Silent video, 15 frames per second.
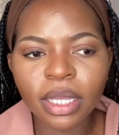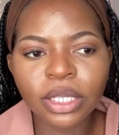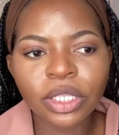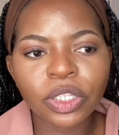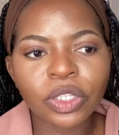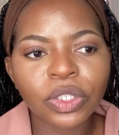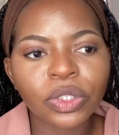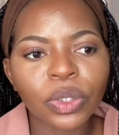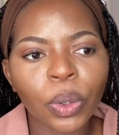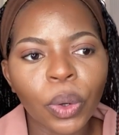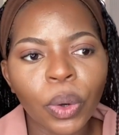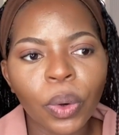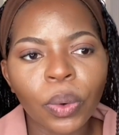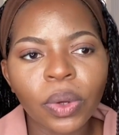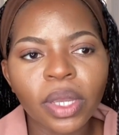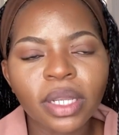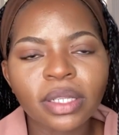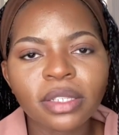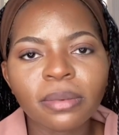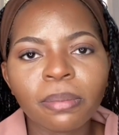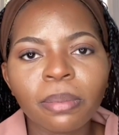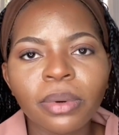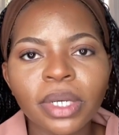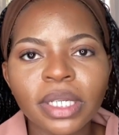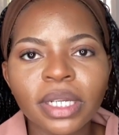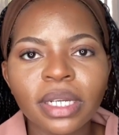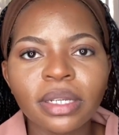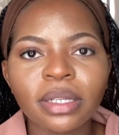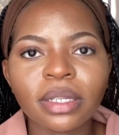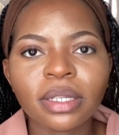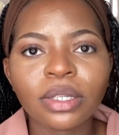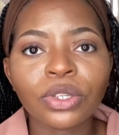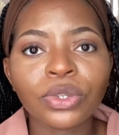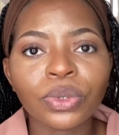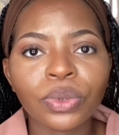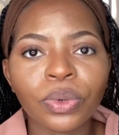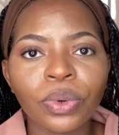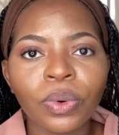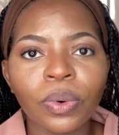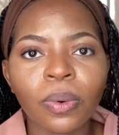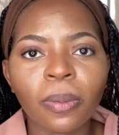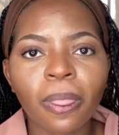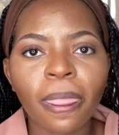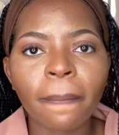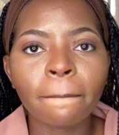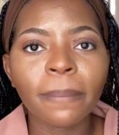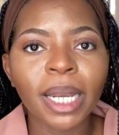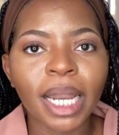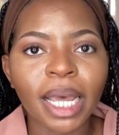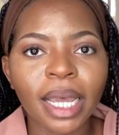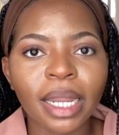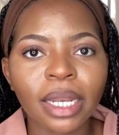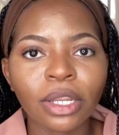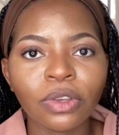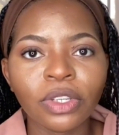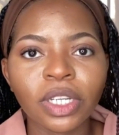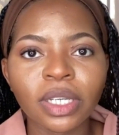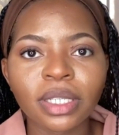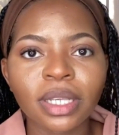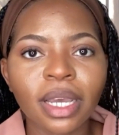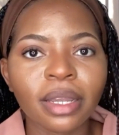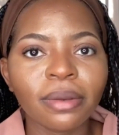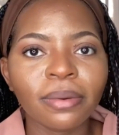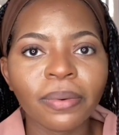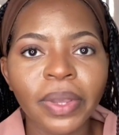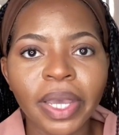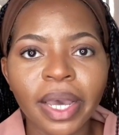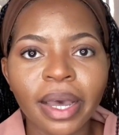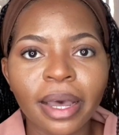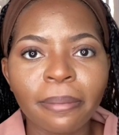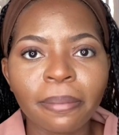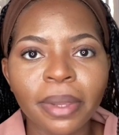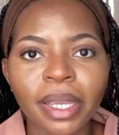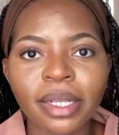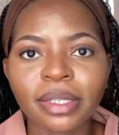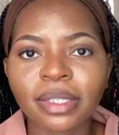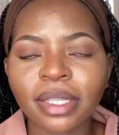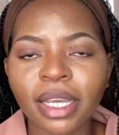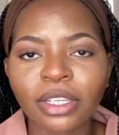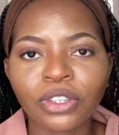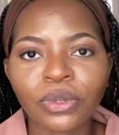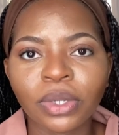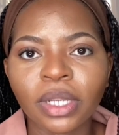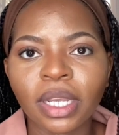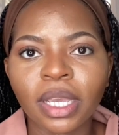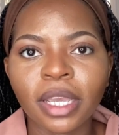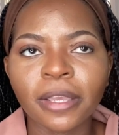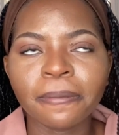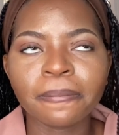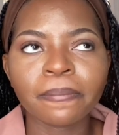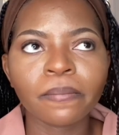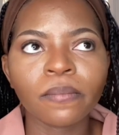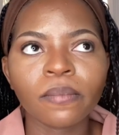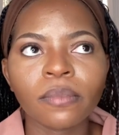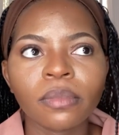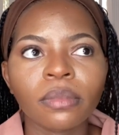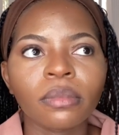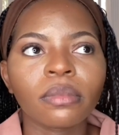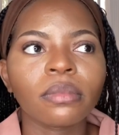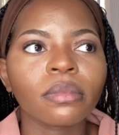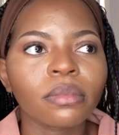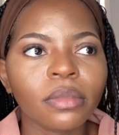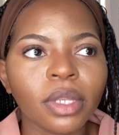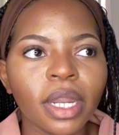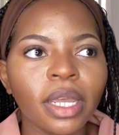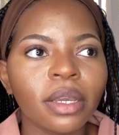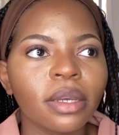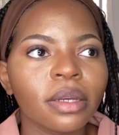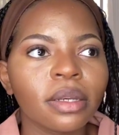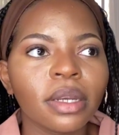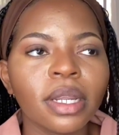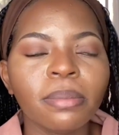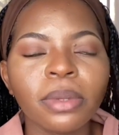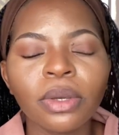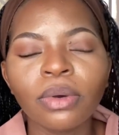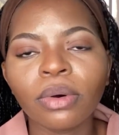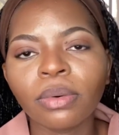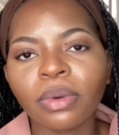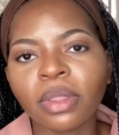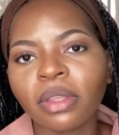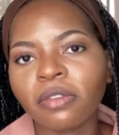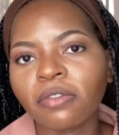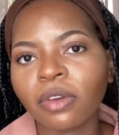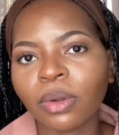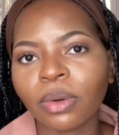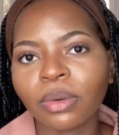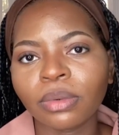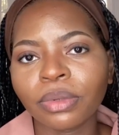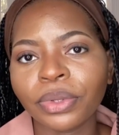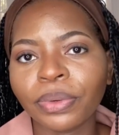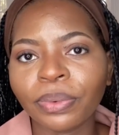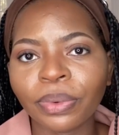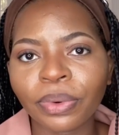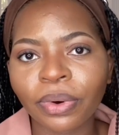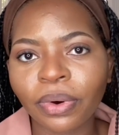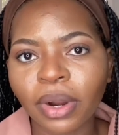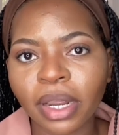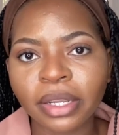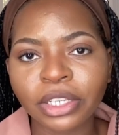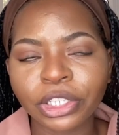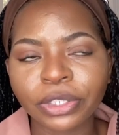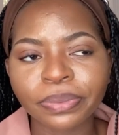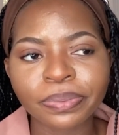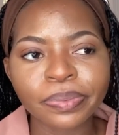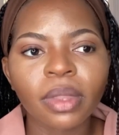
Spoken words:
So it's important to plan. You just can't wake up and start your day like, let me go with the flow. You will crash.